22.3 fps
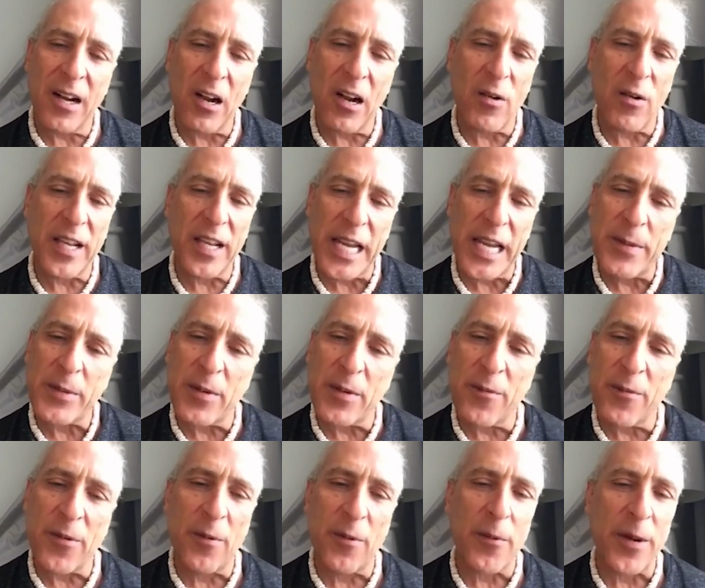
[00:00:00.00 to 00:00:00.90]
keeps
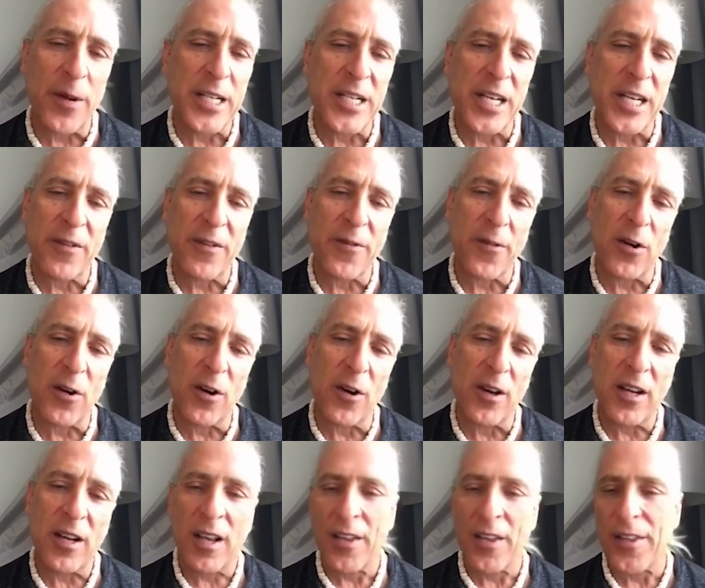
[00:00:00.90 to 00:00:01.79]
them from reaching
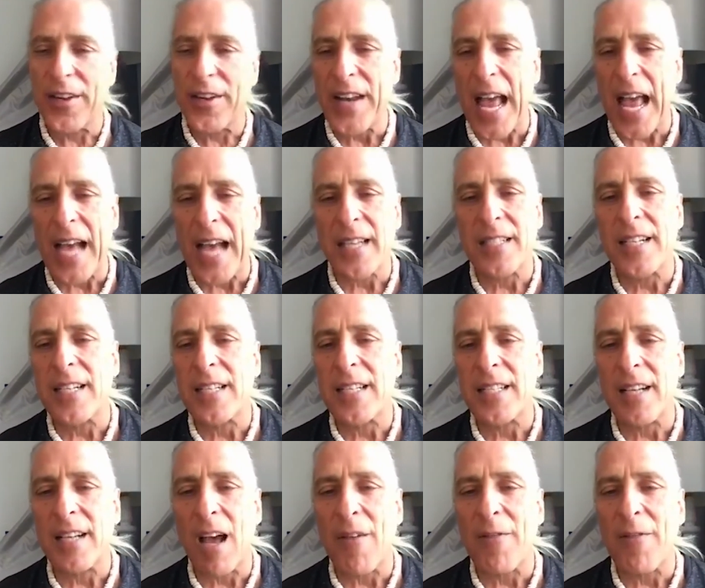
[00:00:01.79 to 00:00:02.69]
for the nasty
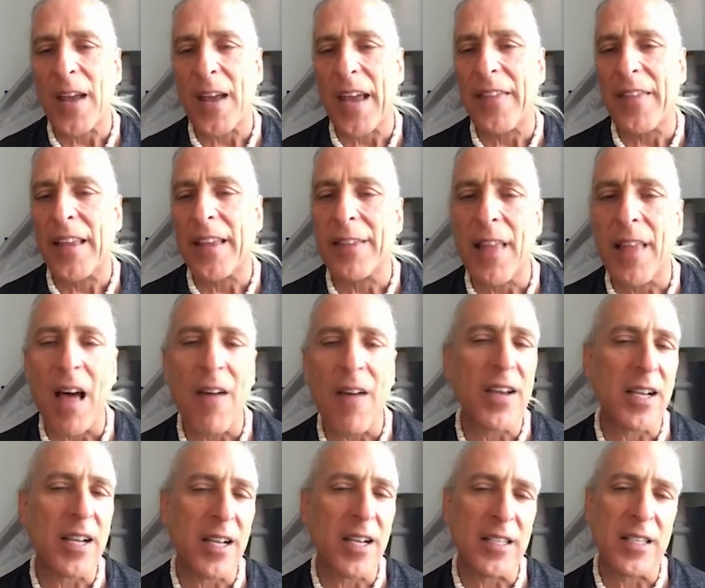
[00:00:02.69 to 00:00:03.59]
stuff. And they
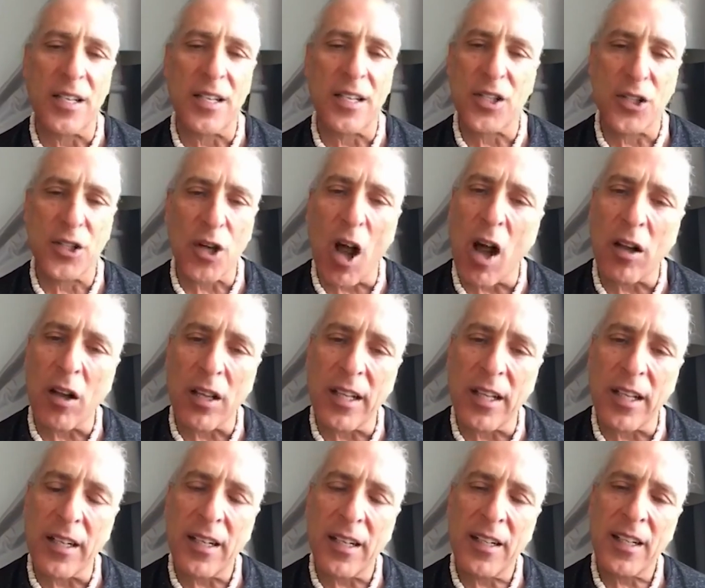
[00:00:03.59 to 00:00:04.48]
love it because it's
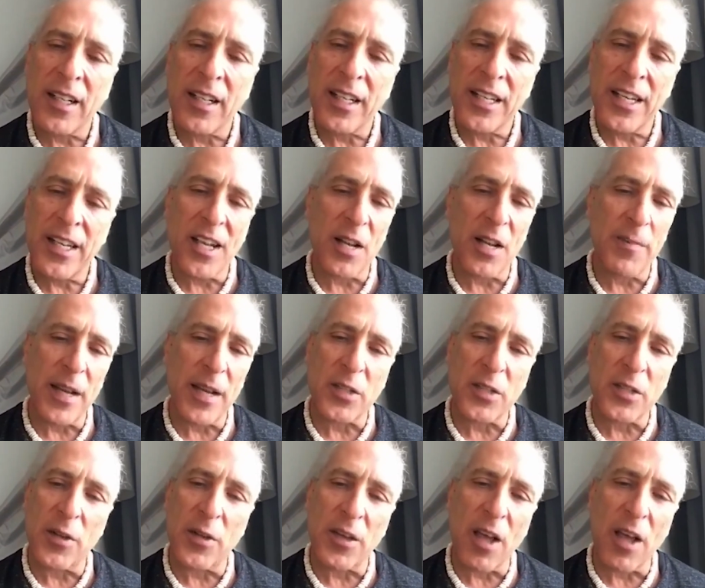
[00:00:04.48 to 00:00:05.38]
chocolate. You can
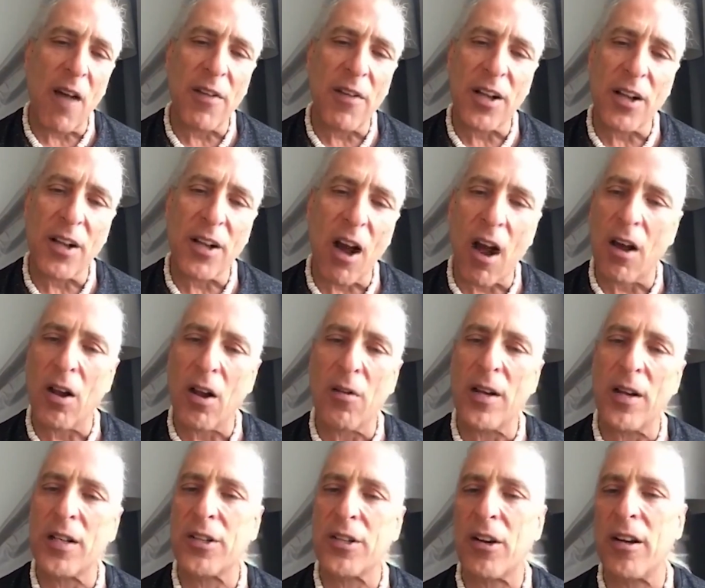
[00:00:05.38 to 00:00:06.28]
mix it with avocado
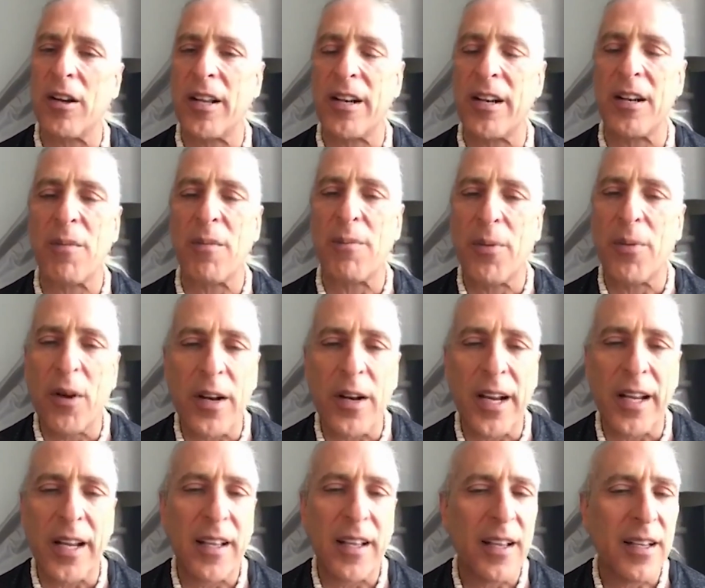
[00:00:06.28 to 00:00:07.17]
and turn it into
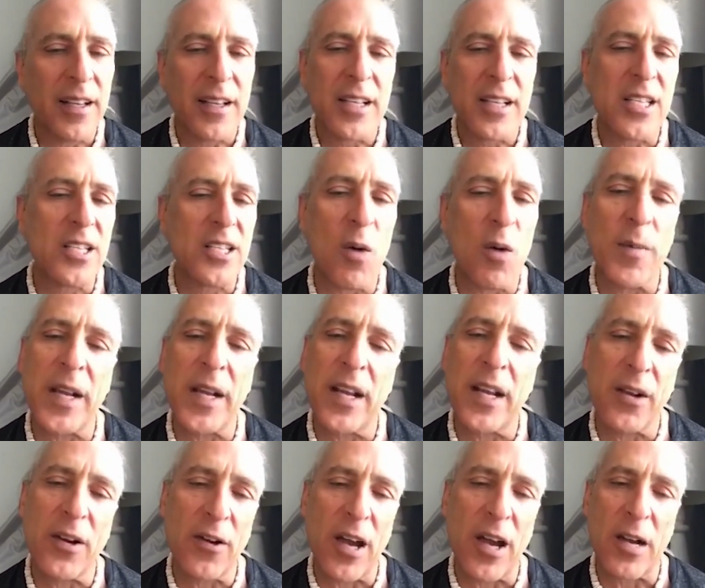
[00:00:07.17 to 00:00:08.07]
pudding. So many
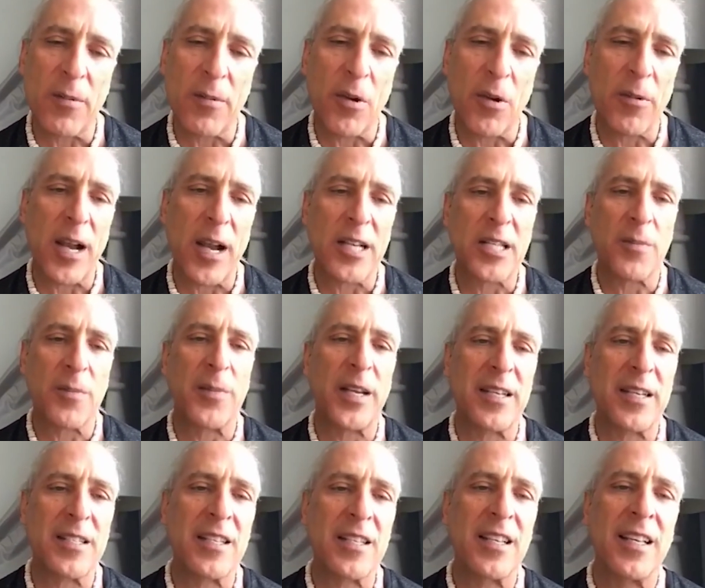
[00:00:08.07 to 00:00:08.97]
incredible
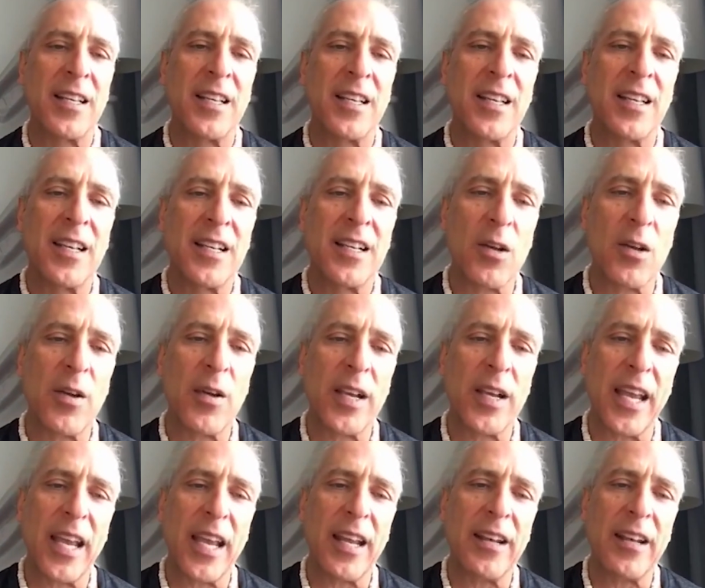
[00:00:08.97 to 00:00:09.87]
recipes. So
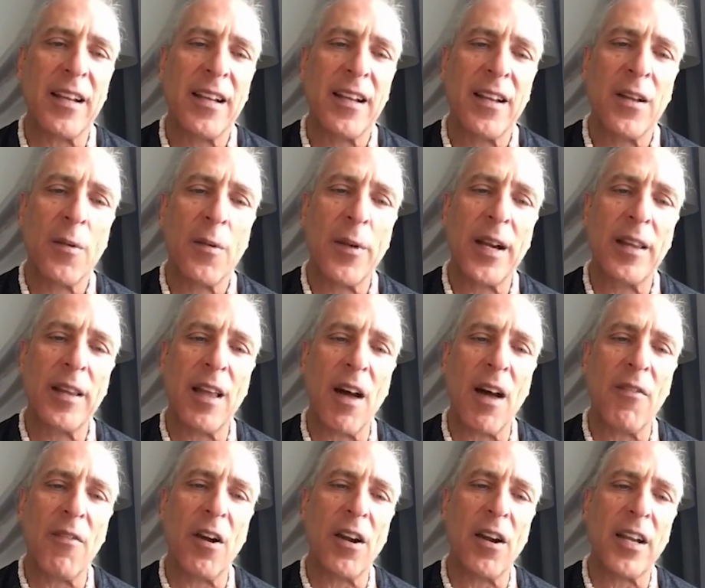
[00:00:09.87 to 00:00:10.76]
again, we
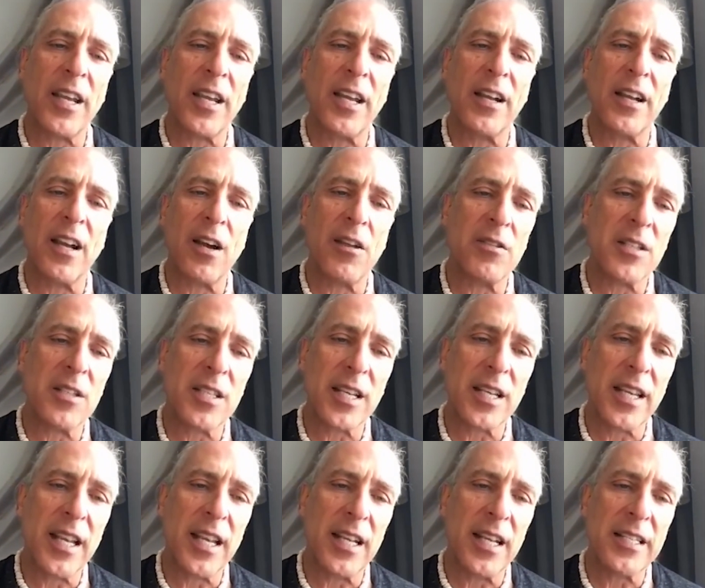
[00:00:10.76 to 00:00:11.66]
love our kiddos,
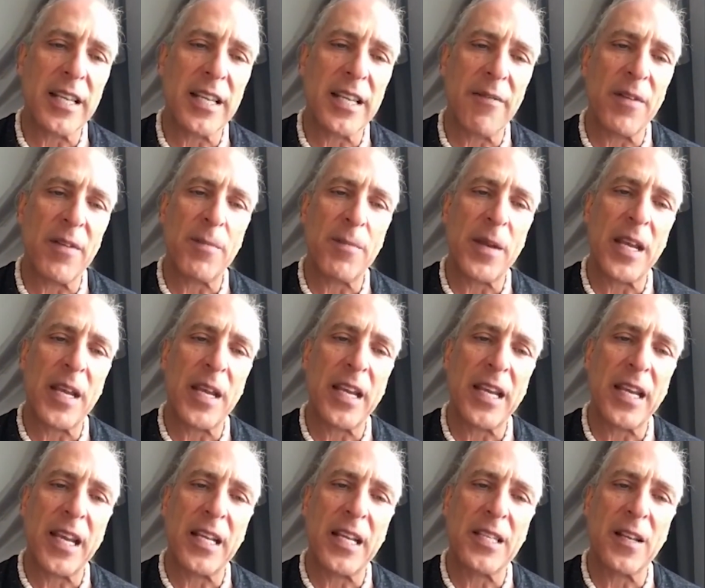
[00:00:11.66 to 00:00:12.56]
Kids MVP,
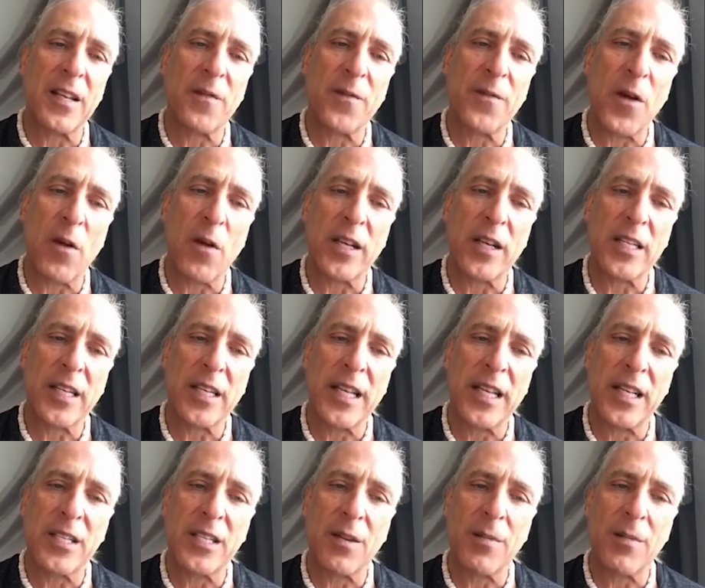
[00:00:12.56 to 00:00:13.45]
Kids in Focus,
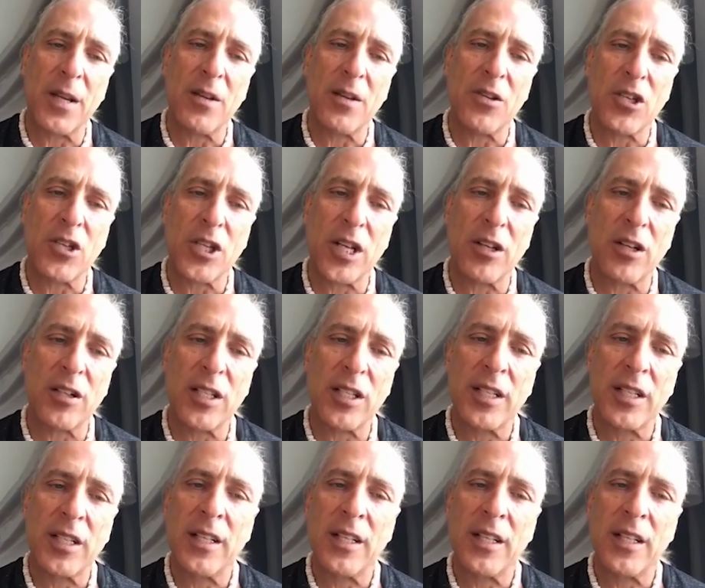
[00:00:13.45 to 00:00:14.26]
Kids Immune Shield.